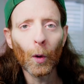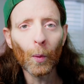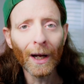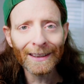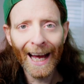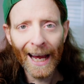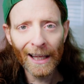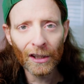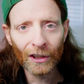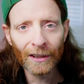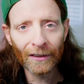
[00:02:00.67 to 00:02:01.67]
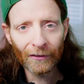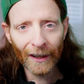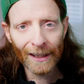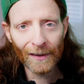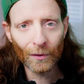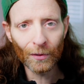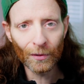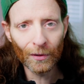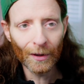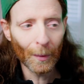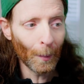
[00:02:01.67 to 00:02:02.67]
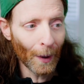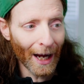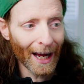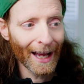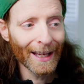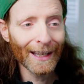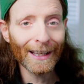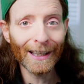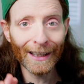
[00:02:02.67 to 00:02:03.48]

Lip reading: What I learned in vet school by